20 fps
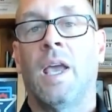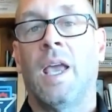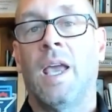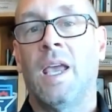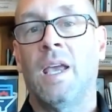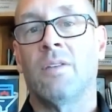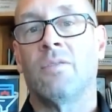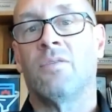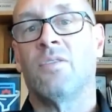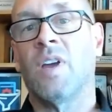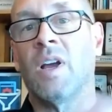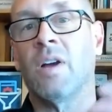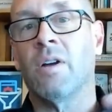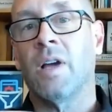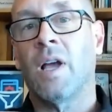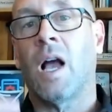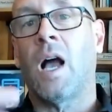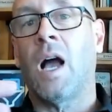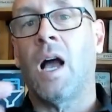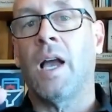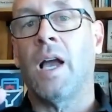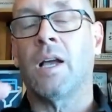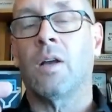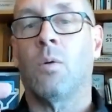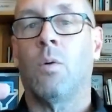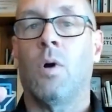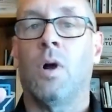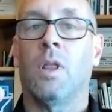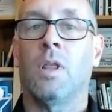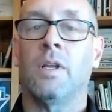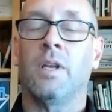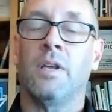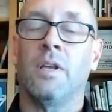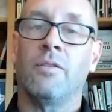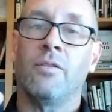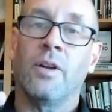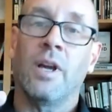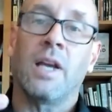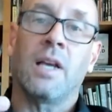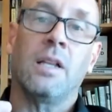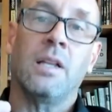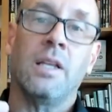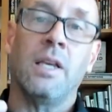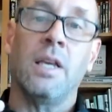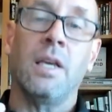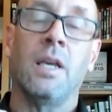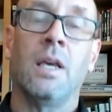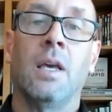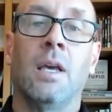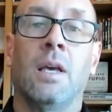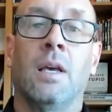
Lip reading: and very high quality, frankly,